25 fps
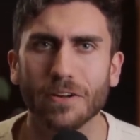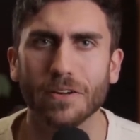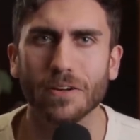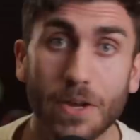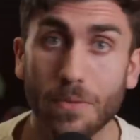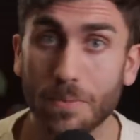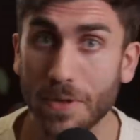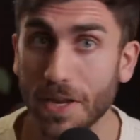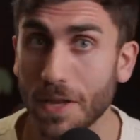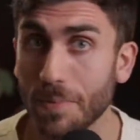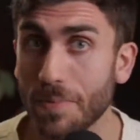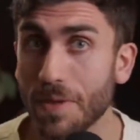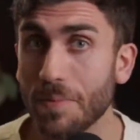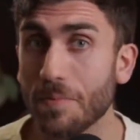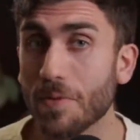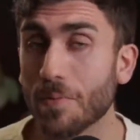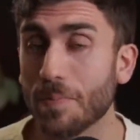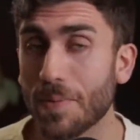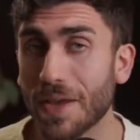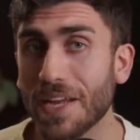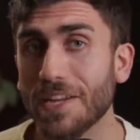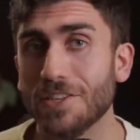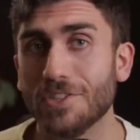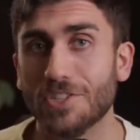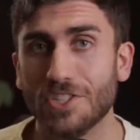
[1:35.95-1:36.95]
Now, many people
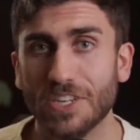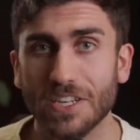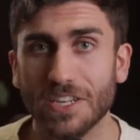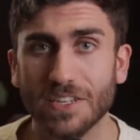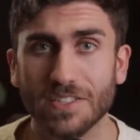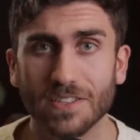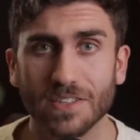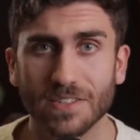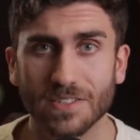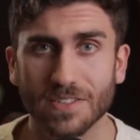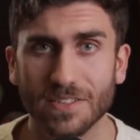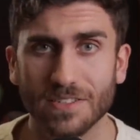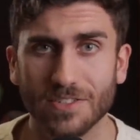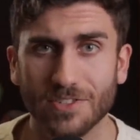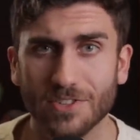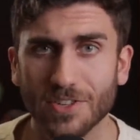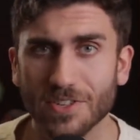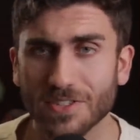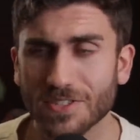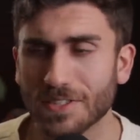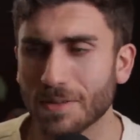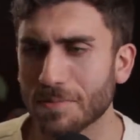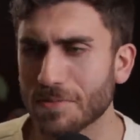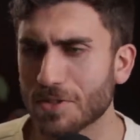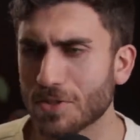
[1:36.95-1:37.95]
paint Jesus as
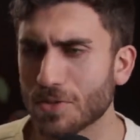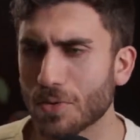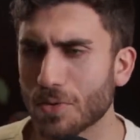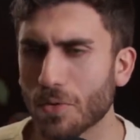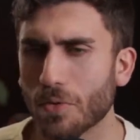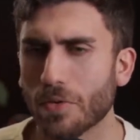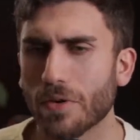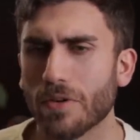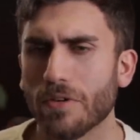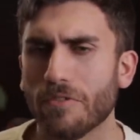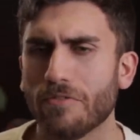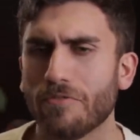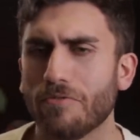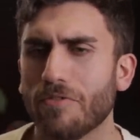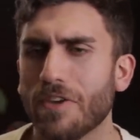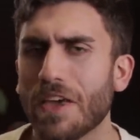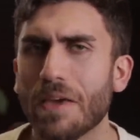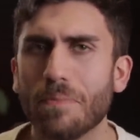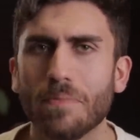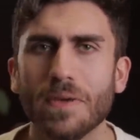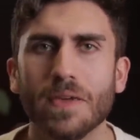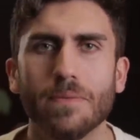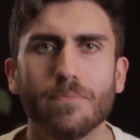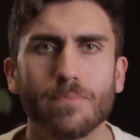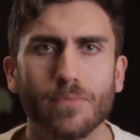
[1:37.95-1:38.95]
just some sort of
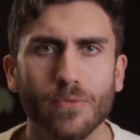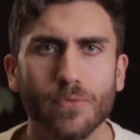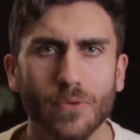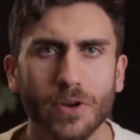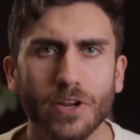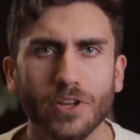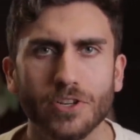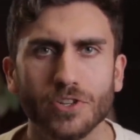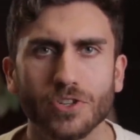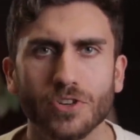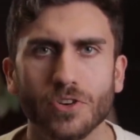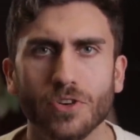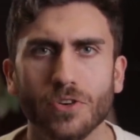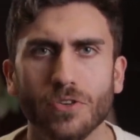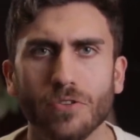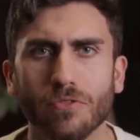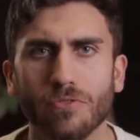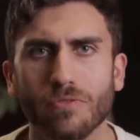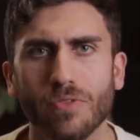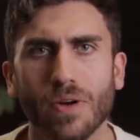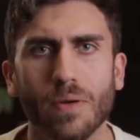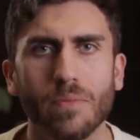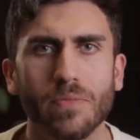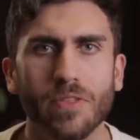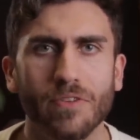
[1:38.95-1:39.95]
hippie preacher
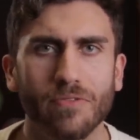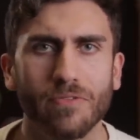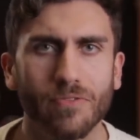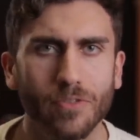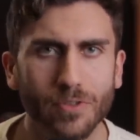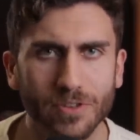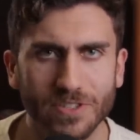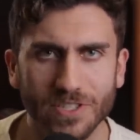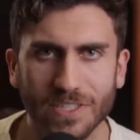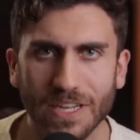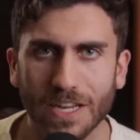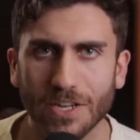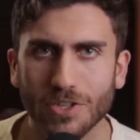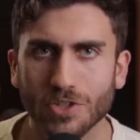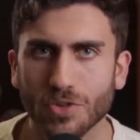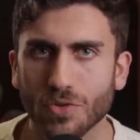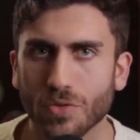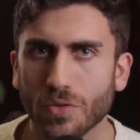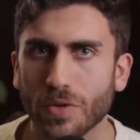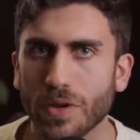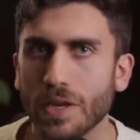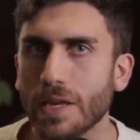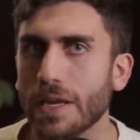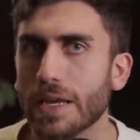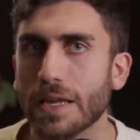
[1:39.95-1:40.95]
from the first
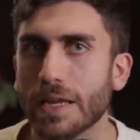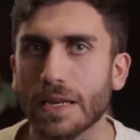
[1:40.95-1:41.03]
century,